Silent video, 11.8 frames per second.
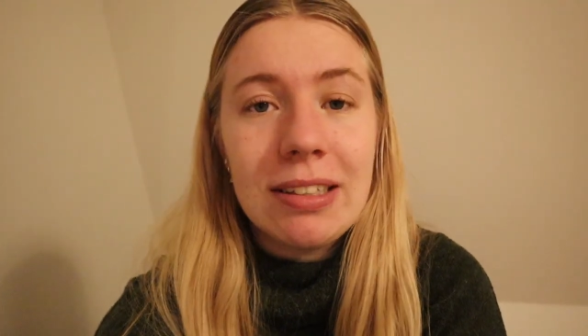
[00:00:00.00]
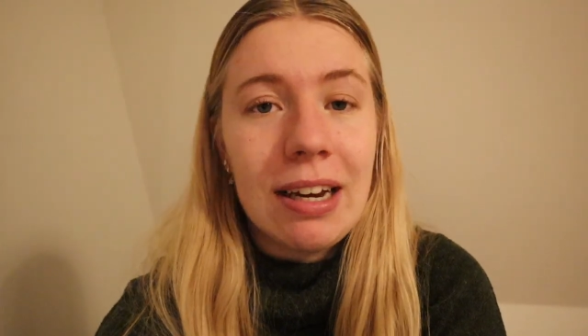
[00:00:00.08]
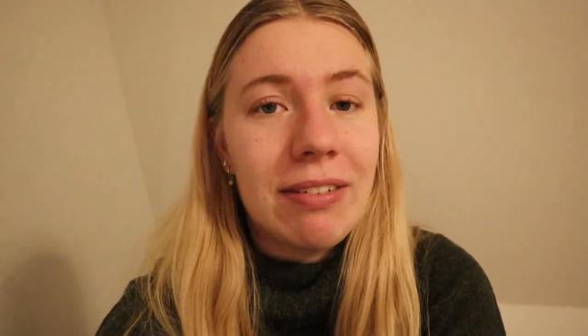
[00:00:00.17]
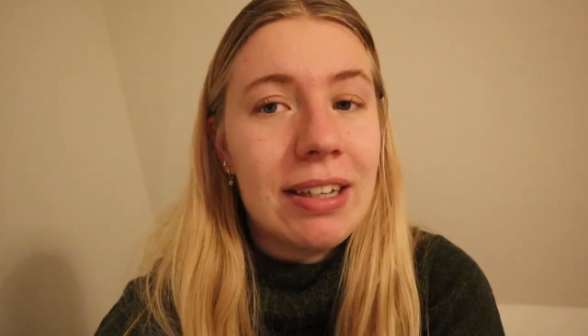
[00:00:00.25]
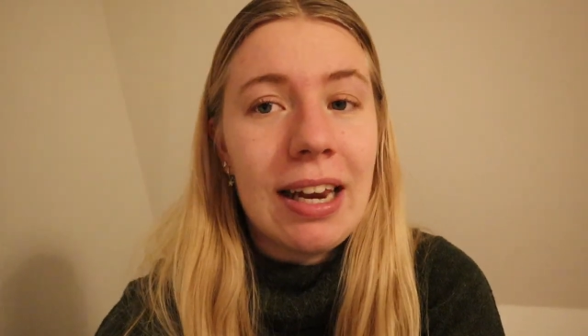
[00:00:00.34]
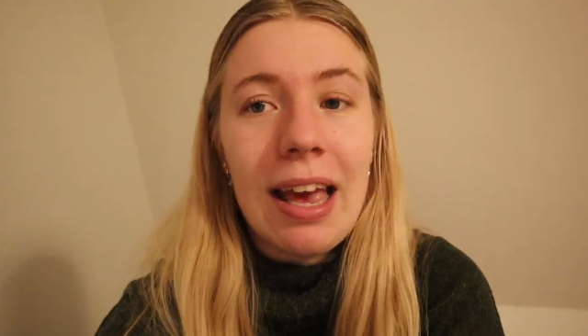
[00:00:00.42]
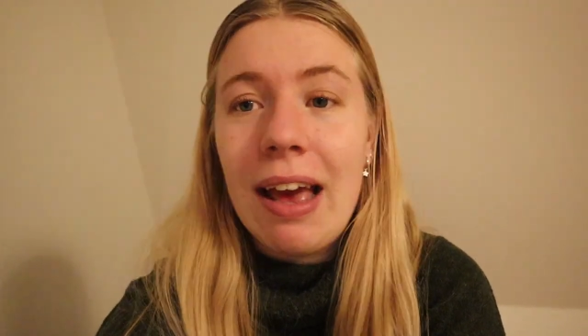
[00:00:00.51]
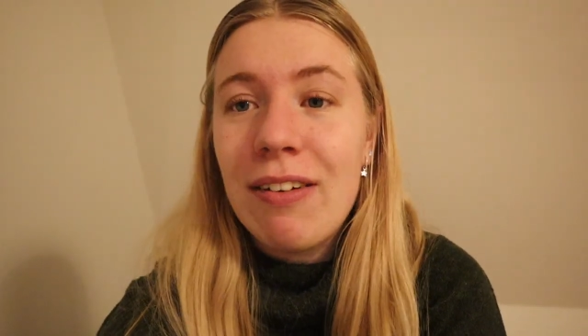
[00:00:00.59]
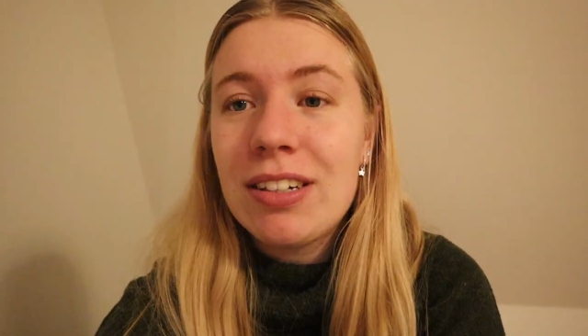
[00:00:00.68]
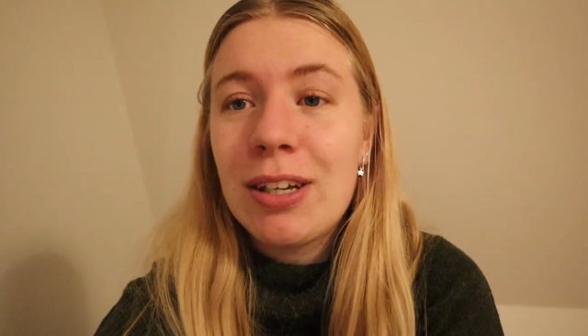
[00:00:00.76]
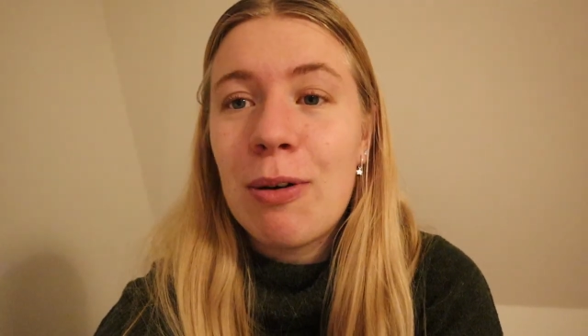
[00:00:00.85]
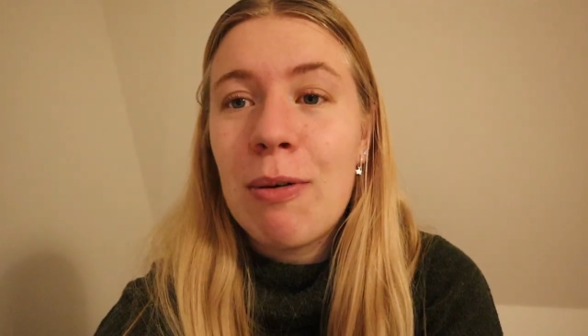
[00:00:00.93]
I read every
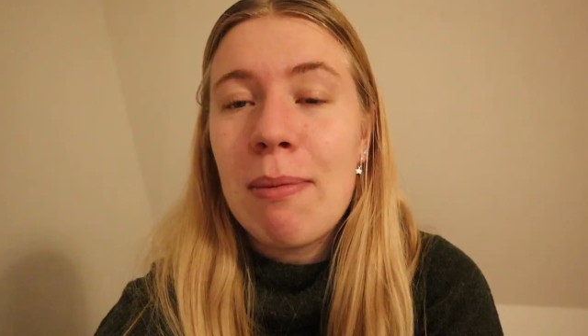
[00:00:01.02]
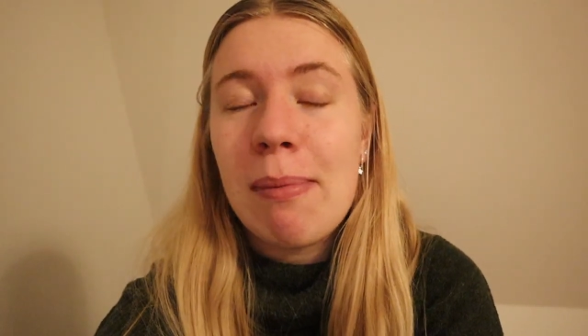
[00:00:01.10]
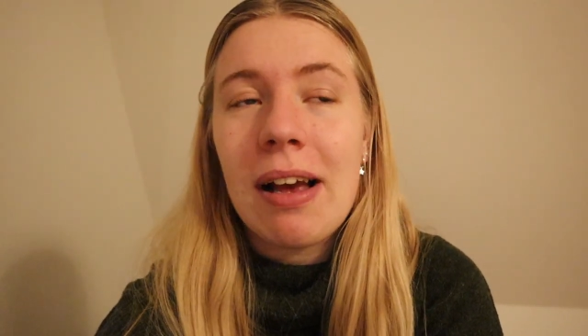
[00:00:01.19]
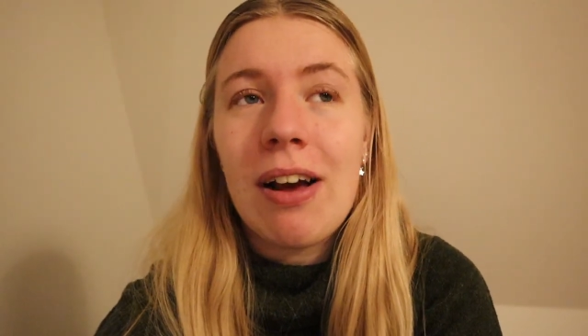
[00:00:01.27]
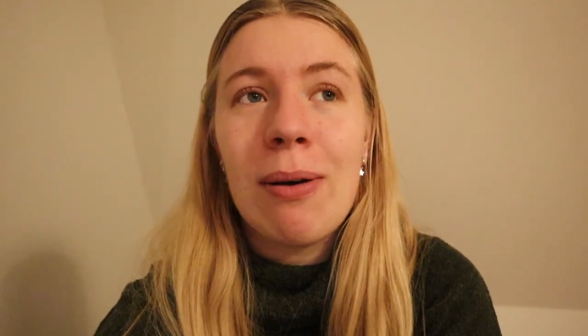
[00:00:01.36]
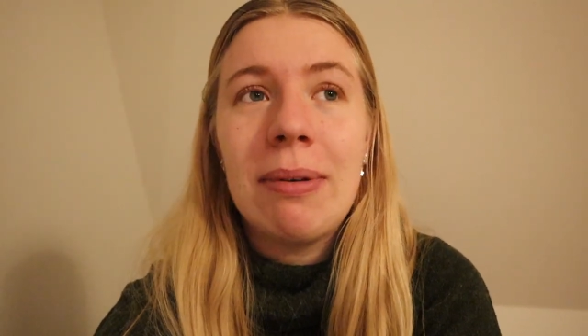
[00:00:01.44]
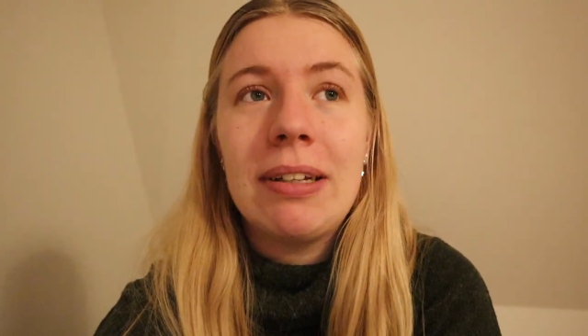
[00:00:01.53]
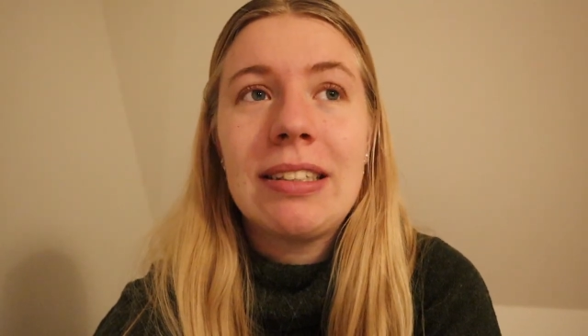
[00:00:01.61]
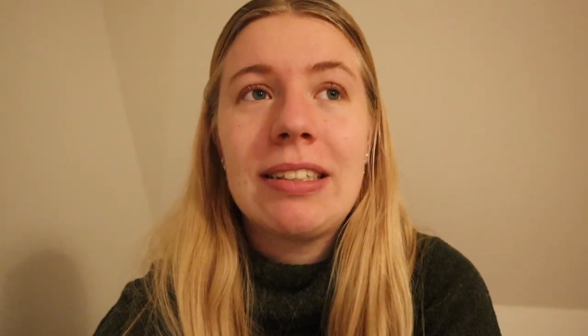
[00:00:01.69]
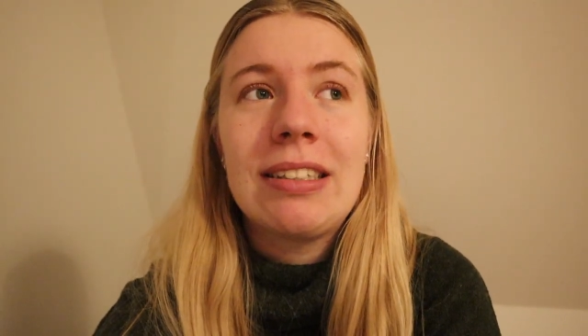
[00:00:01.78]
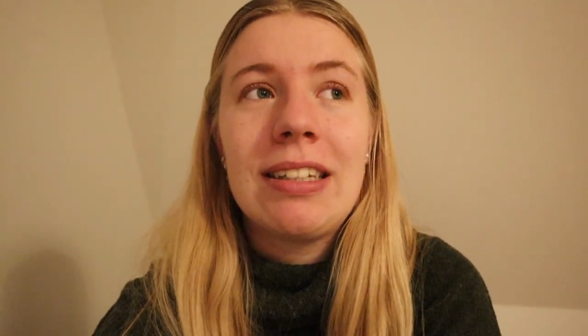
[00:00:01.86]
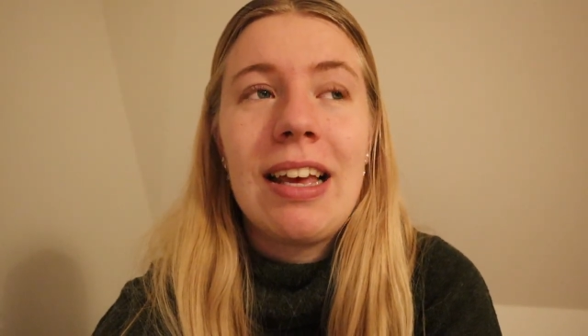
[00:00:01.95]
single one of my
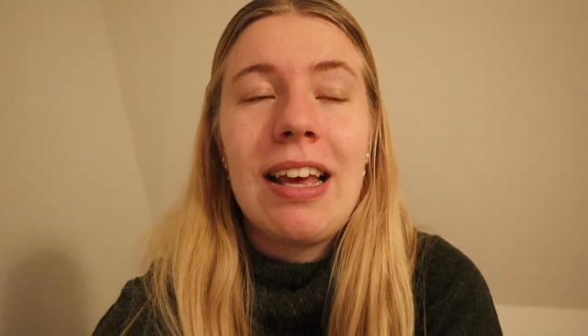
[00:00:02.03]
comments